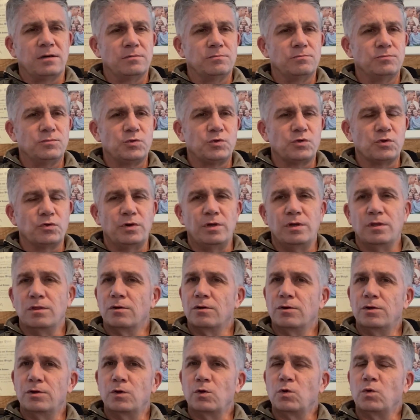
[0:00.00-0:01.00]
So
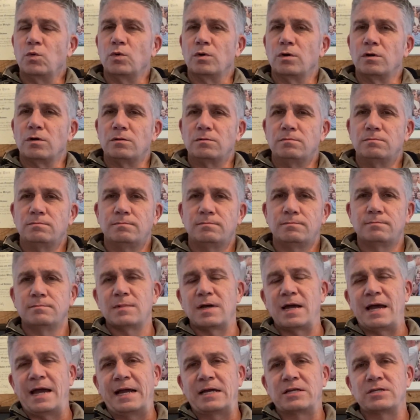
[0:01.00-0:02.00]
either you will
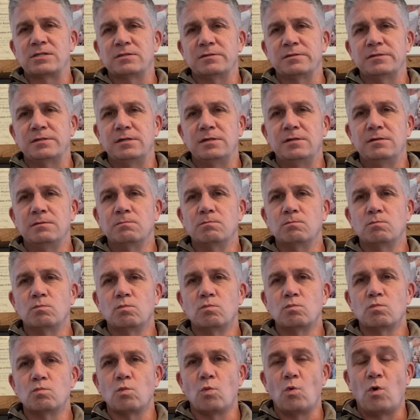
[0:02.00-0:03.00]
actually
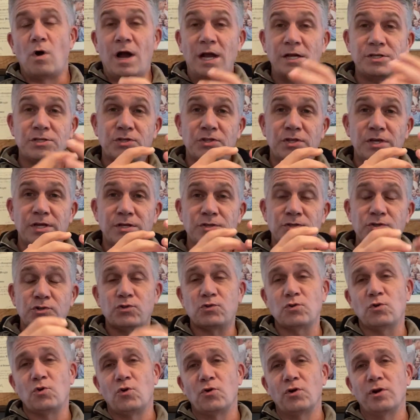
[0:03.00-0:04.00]
watch
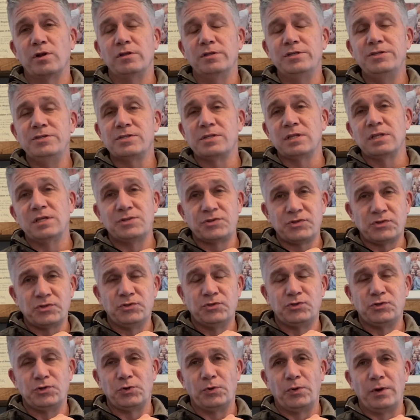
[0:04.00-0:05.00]
this or at least
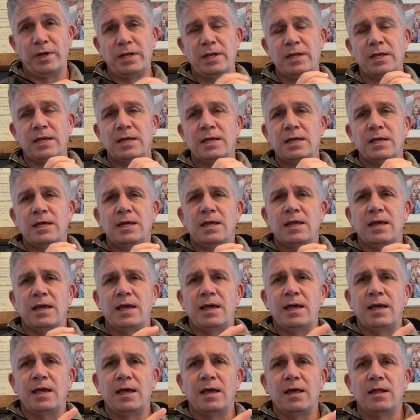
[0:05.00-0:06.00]
listen to it
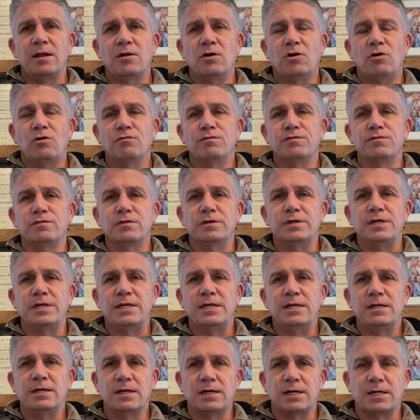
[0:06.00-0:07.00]
and
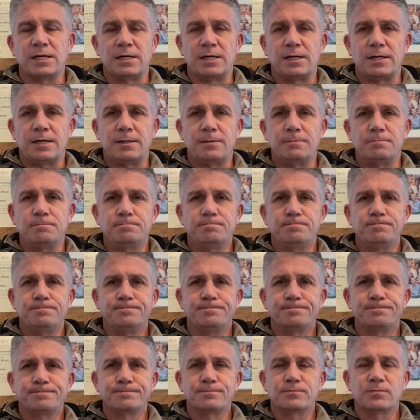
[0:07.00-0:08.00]
hopefully
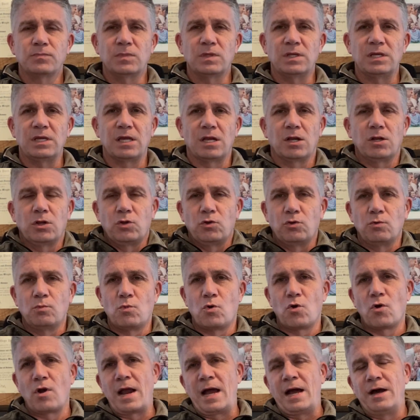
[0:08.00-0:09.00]
get a little
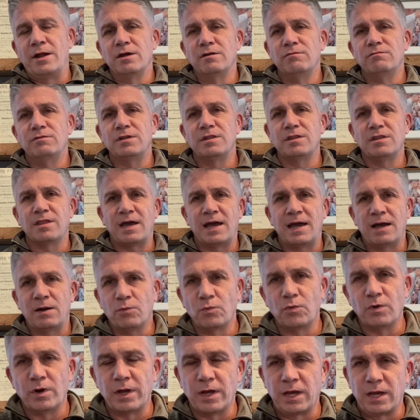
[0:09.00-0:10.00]
more out of it
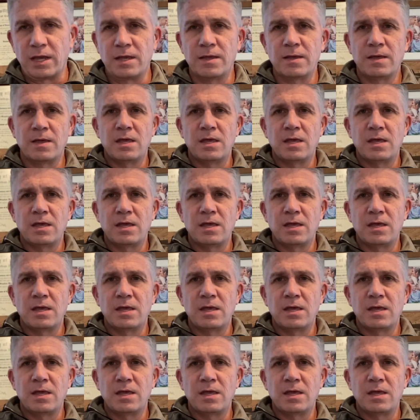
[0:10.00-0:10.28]
that way.